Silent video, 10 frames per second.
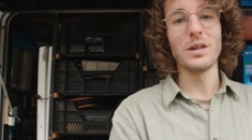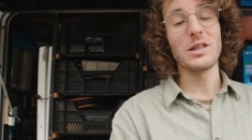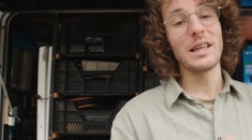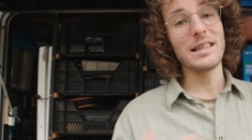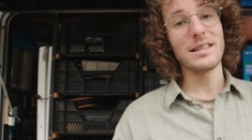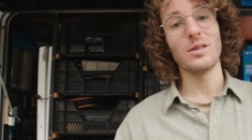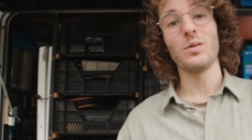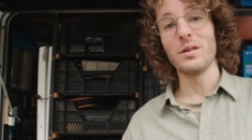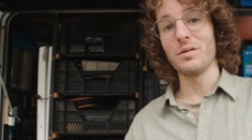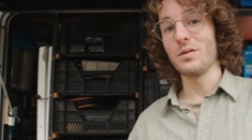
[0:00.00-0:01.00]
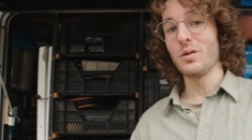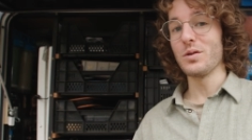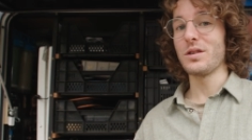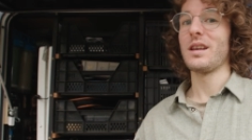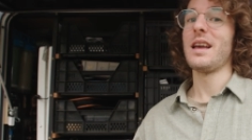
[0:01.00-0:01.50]
which takes the 24
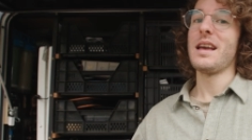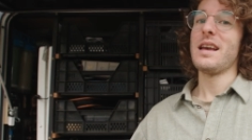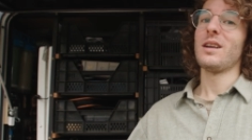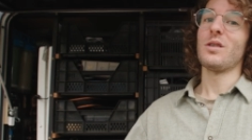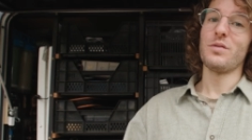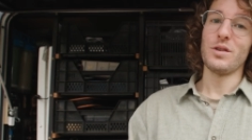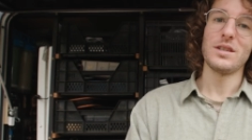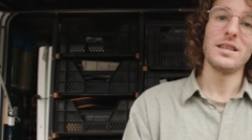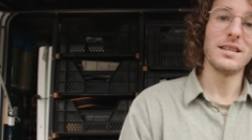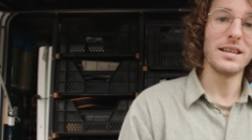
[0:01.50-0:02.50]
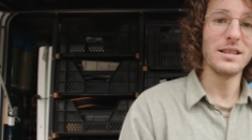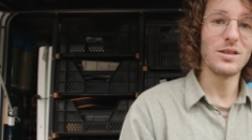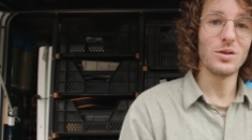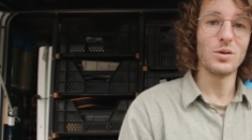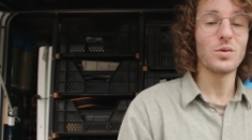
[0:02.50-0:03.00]
volts, converts it
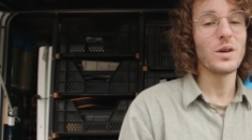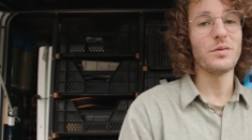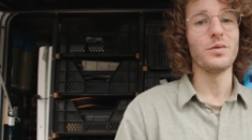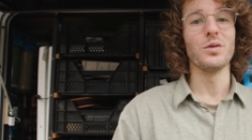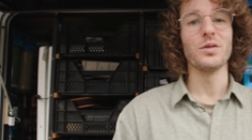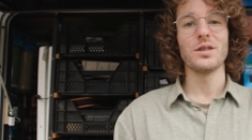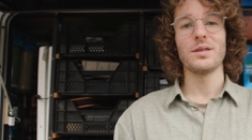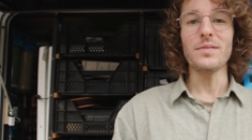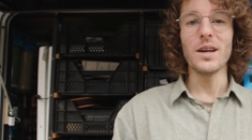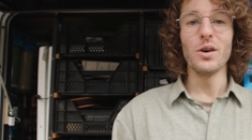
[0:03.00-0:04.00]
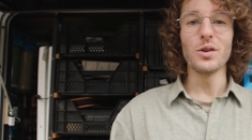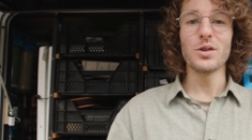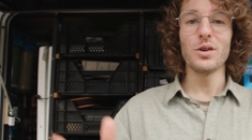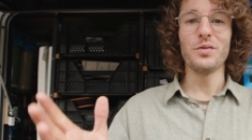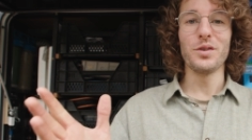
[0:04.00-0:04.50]
into 12 volts.
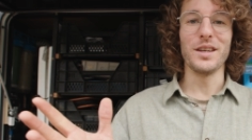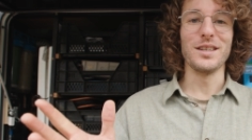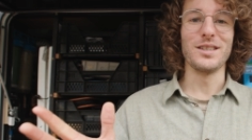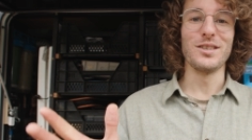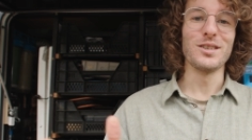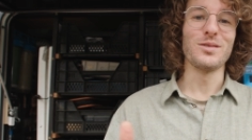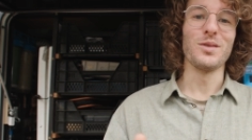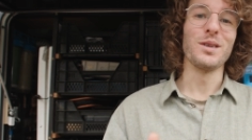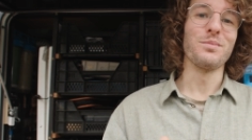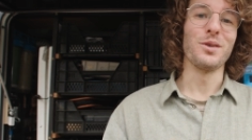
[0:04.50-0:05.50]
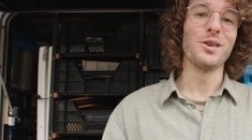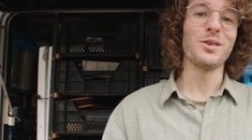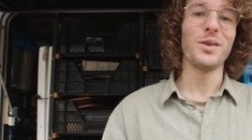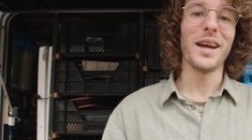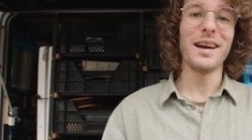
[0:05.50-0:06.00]
Also for this just one
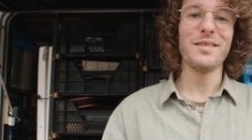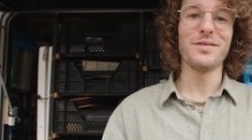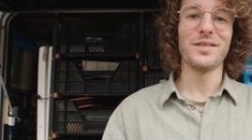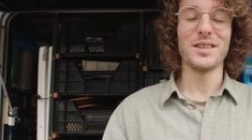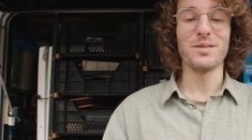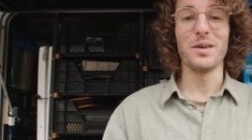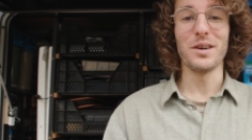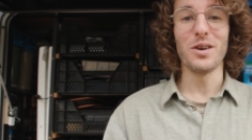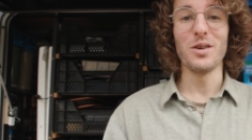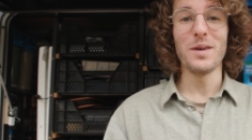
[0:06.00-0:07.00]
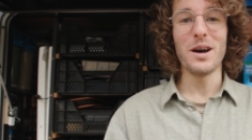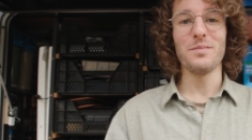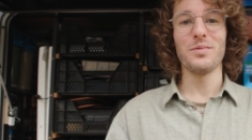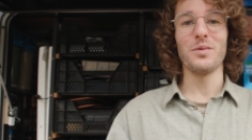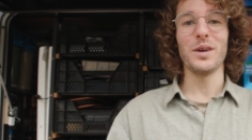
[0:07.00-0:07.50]
product we have, the Smart Home
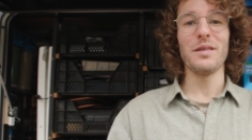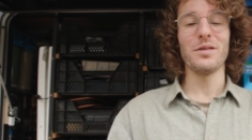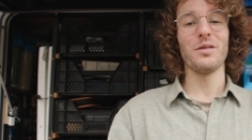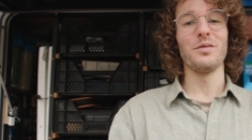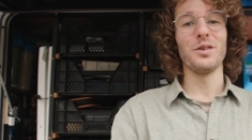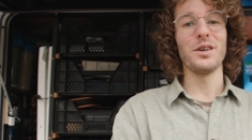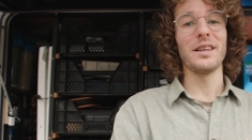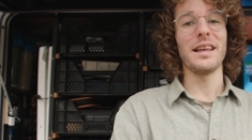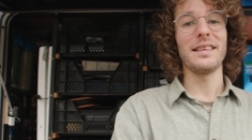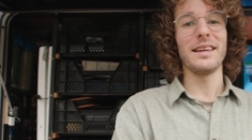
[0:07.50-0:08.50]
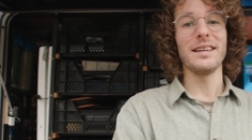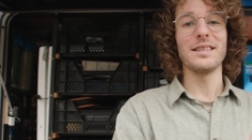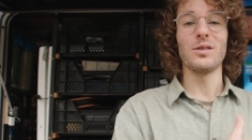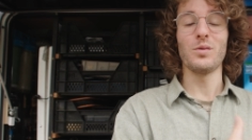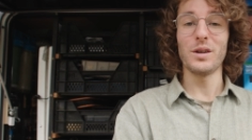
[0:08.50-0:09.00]
Hub, we have a converter that
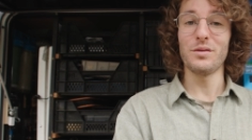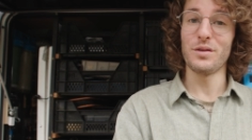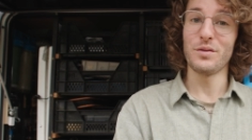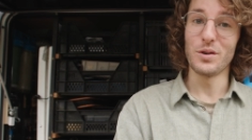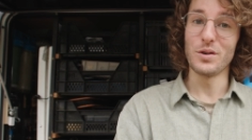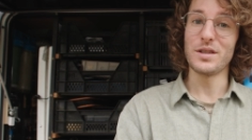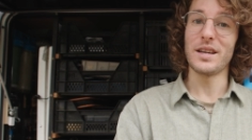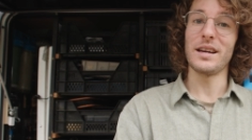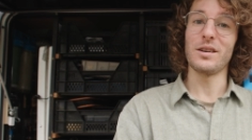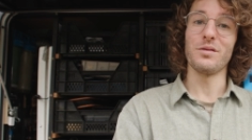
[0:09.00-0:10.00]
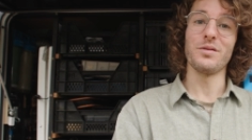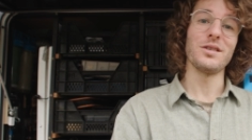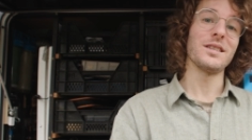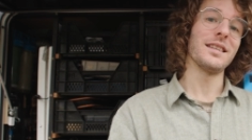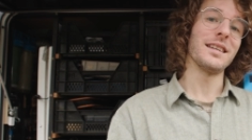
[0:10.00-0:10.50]
takes the 24 volts and
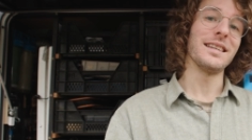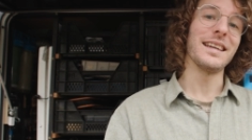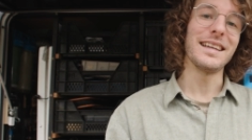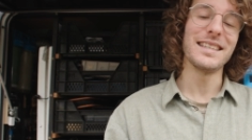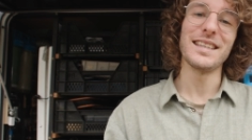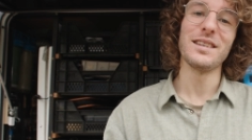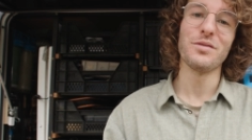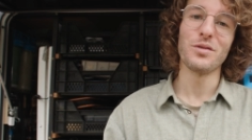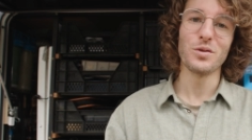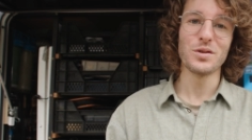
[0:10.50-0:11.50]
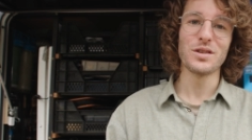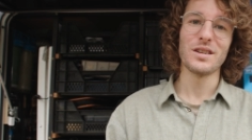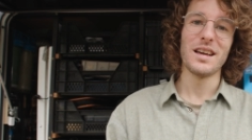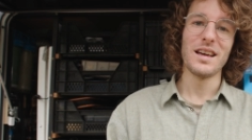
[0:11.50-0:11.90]
converts it in 19 volts.